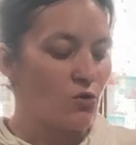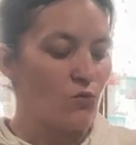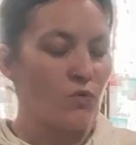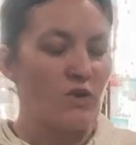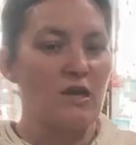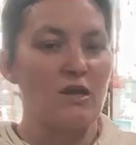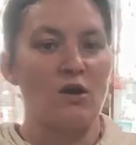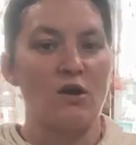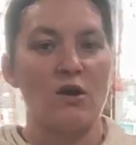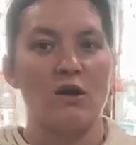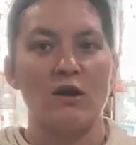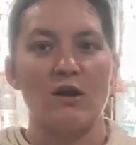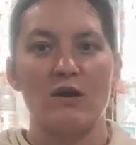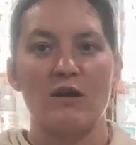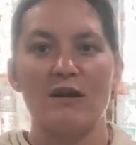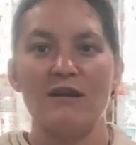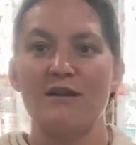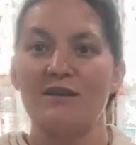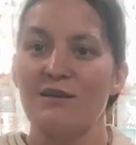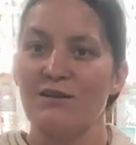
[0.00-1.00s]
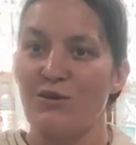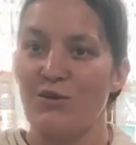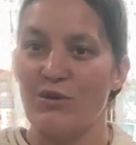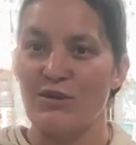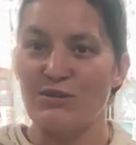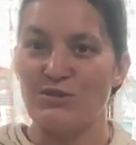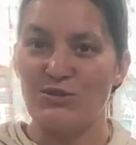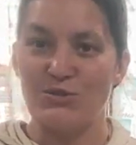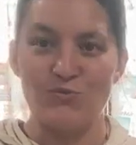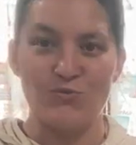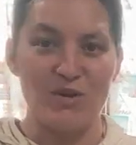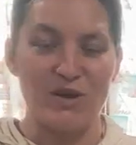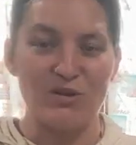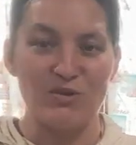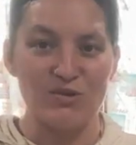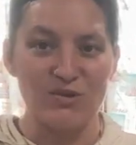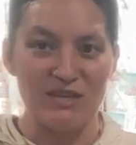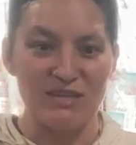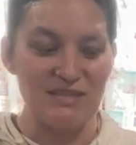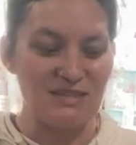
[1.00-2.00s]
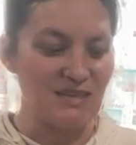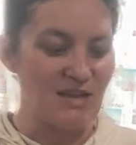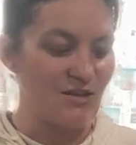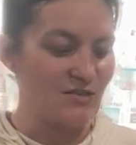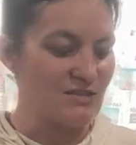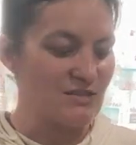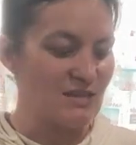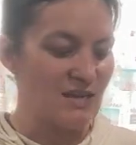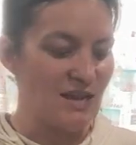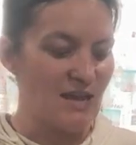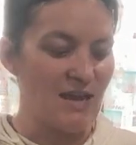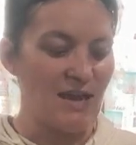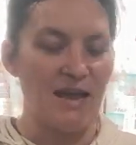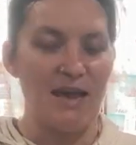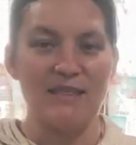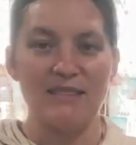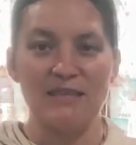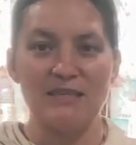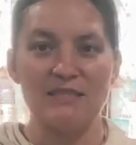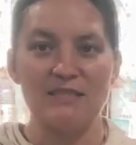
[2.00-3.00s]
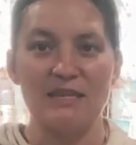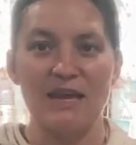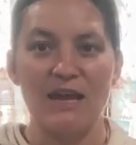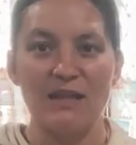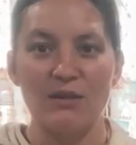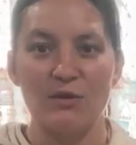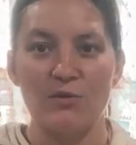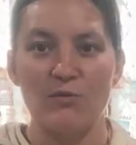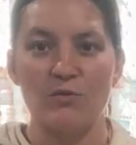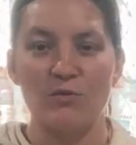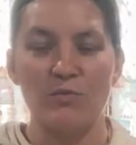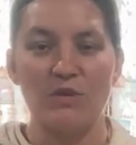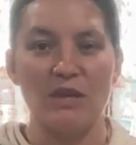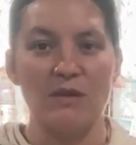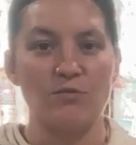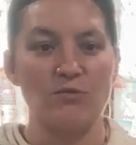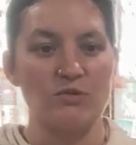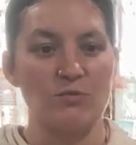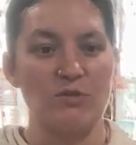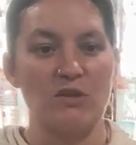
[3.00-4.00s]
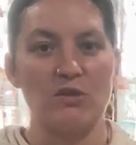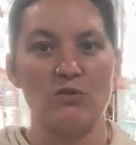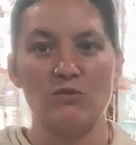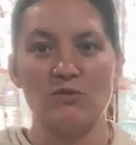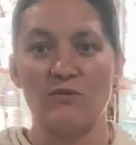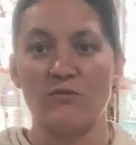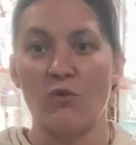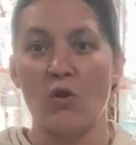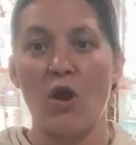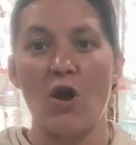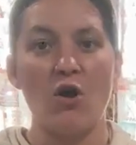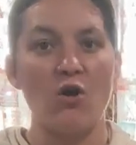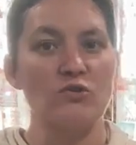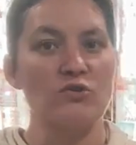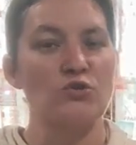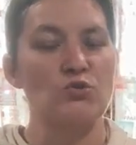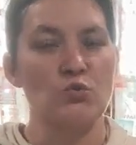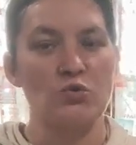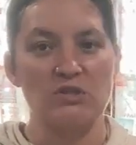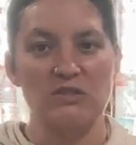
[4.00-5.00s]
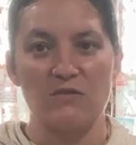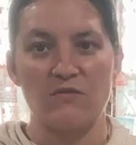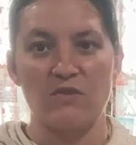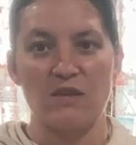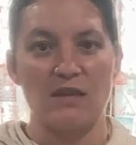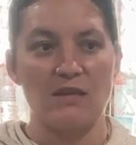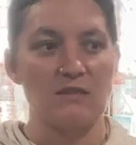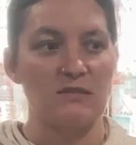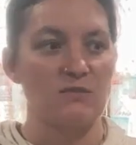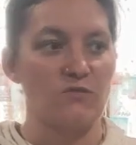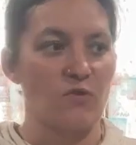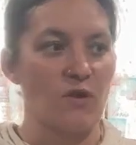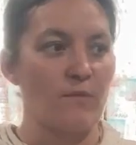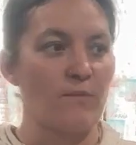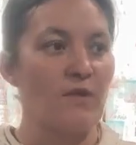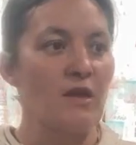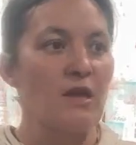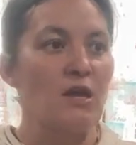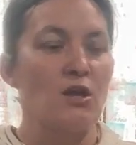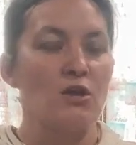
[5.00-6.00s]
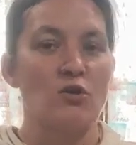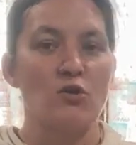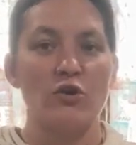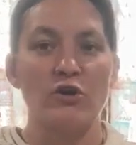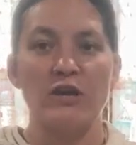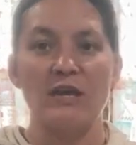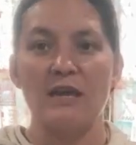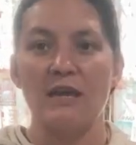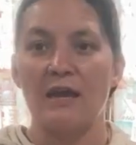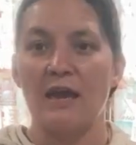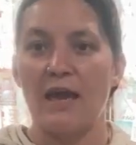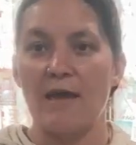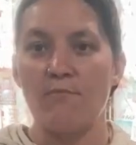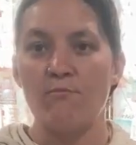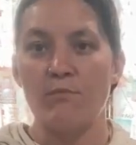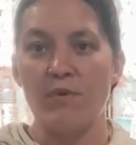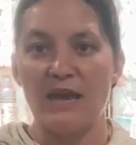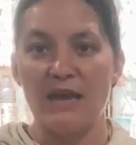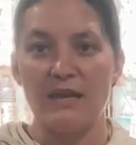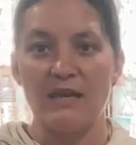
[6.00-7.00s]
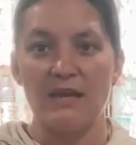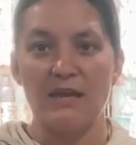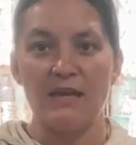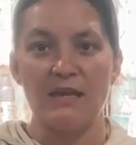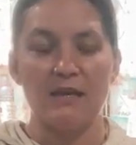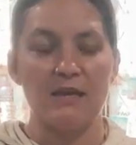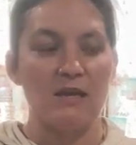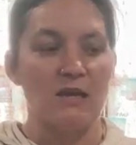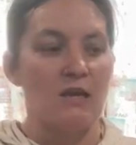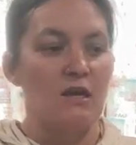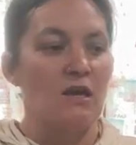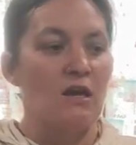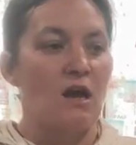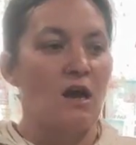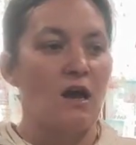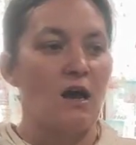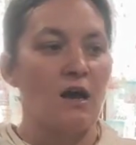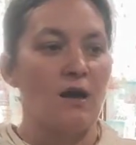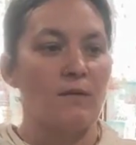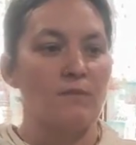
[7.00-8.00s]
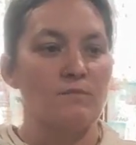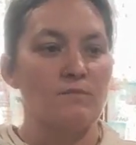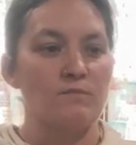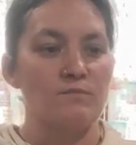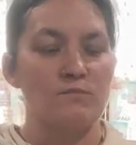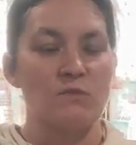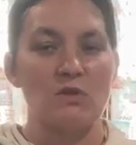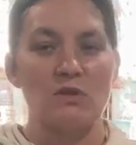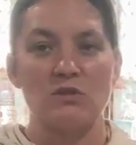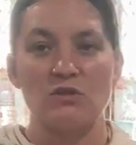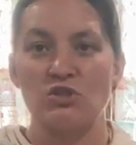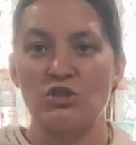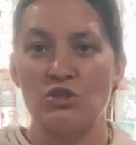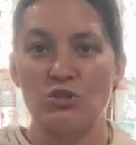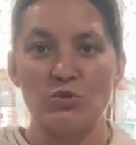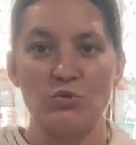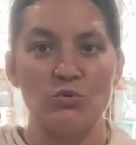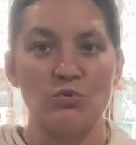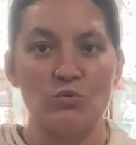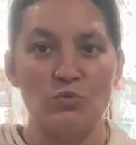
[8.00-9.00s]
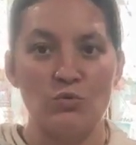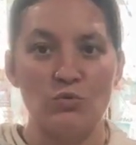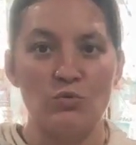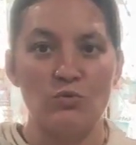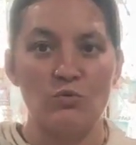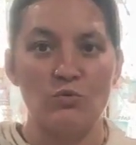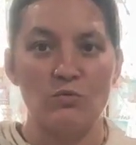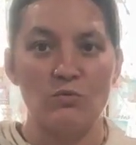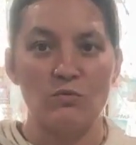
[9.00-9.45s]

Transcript: we are going to render this down today, and this tallow would be able to be used for all sorts of things, from cooking and baking to,